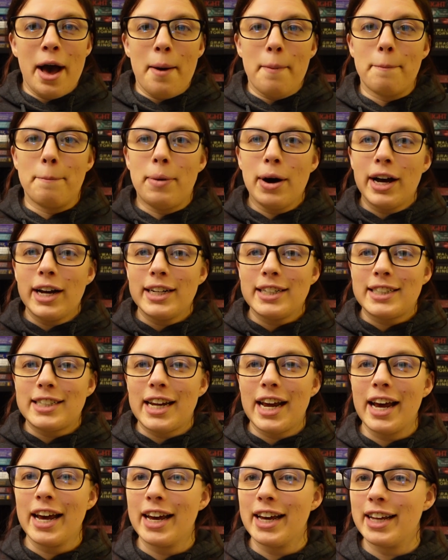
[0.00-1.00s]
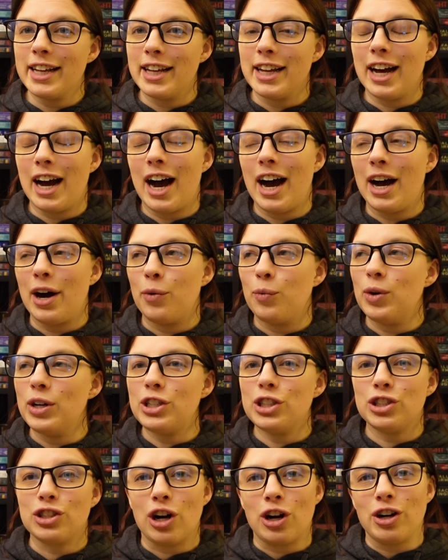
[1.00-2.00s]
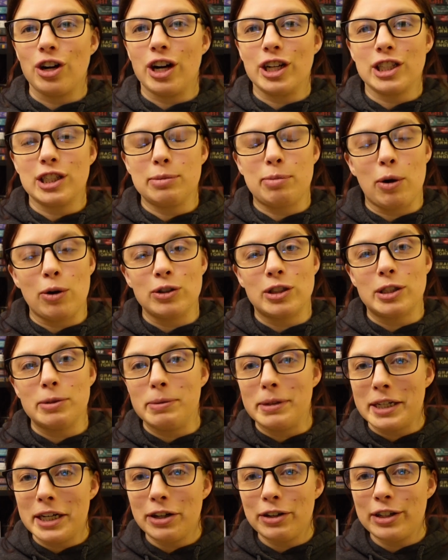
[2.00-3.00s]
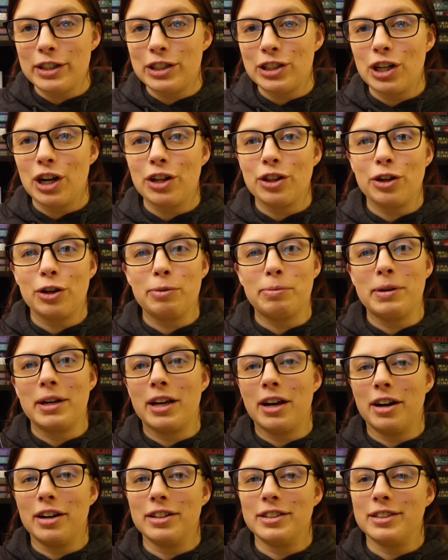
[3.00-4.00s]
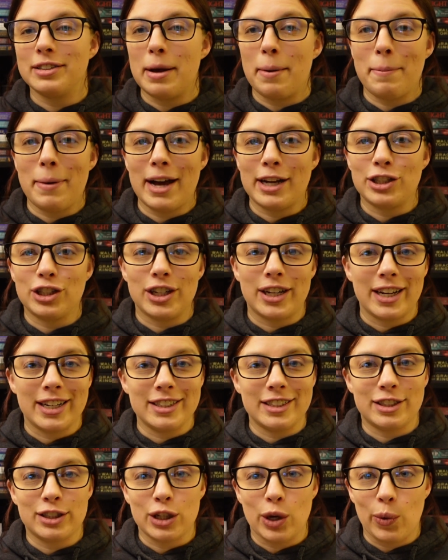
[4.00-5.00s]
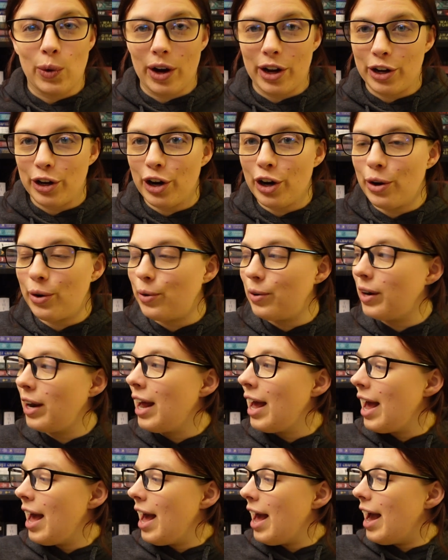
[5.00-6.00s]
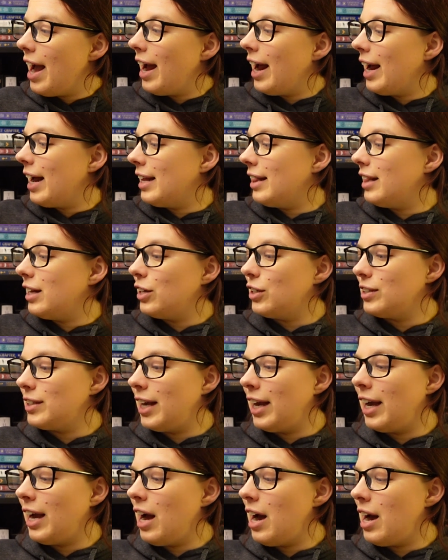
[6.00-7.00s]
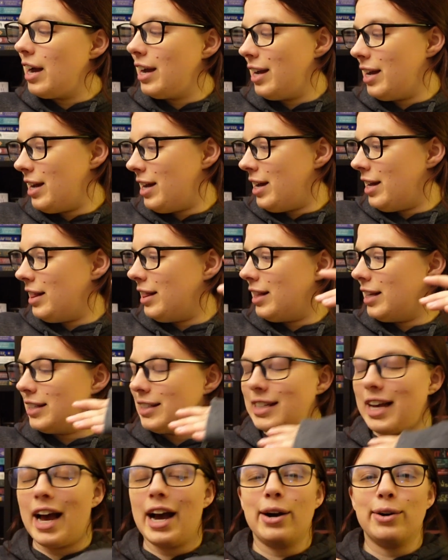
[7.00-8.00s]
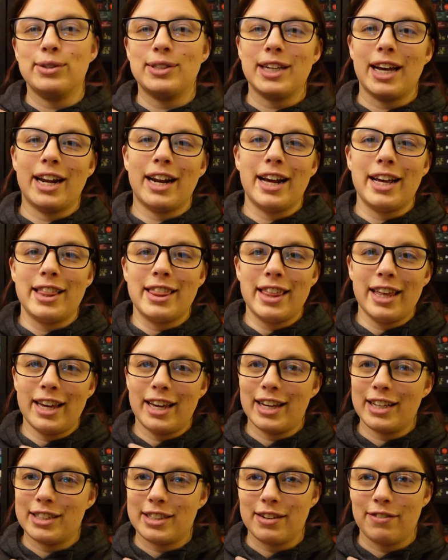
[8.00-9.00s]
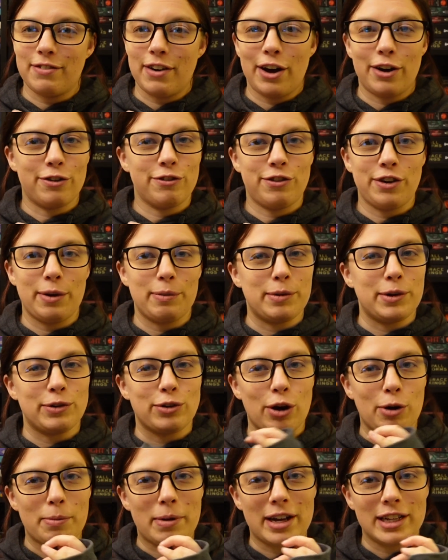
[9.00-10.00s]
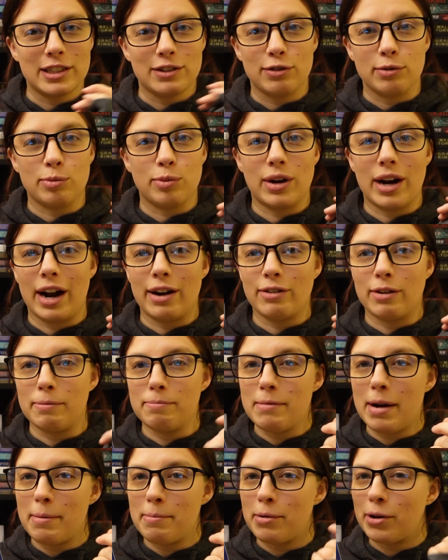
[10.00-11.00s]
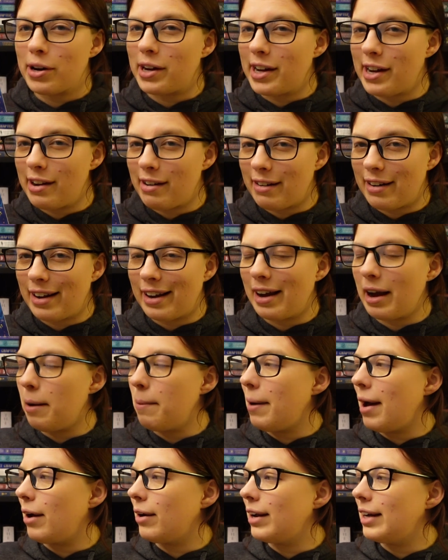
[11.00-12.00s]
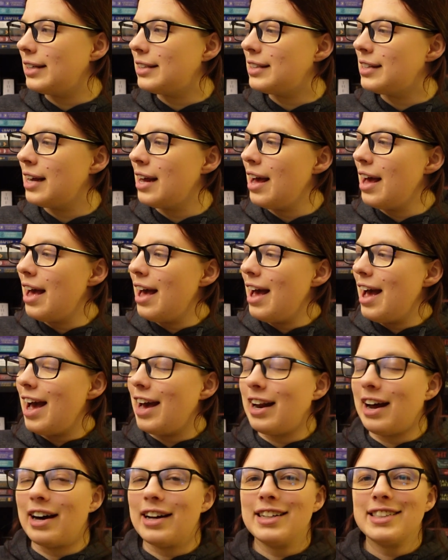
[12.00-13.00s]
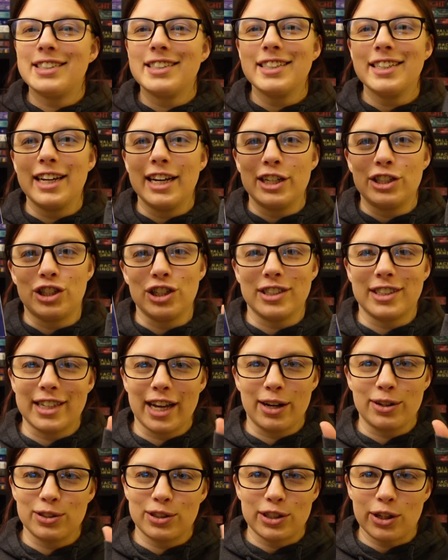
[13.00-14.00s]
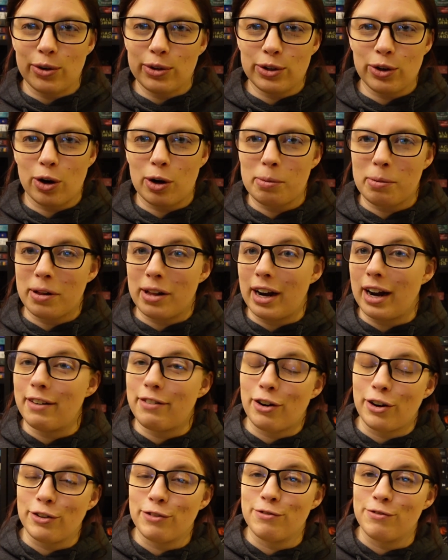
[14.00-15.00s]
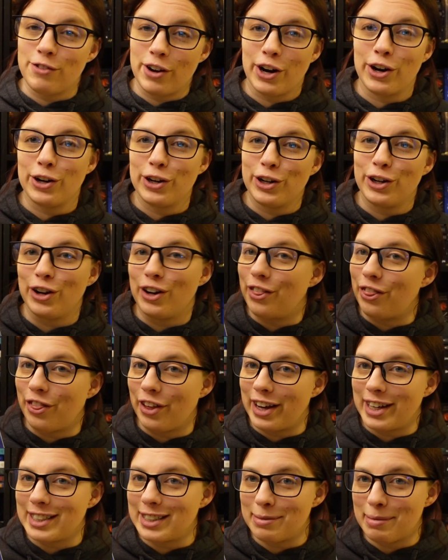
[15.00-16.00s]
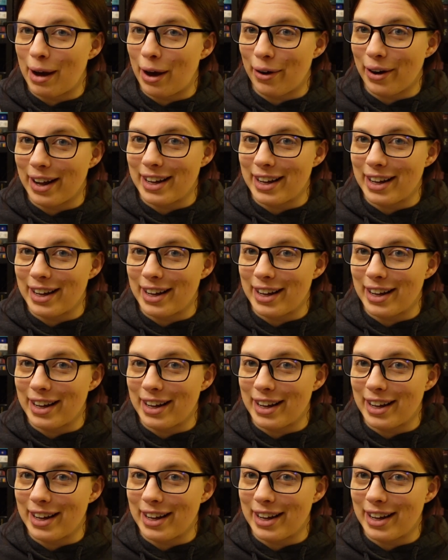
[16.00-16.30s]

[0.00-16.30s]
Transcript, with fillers: But uh, witches are not supposed to be near each other because magic is so unknown and there's a guy in this house and I think it's a found family romance from what I remember hearing about it. And honestly, it just sounds so adorable and I've heard very good things about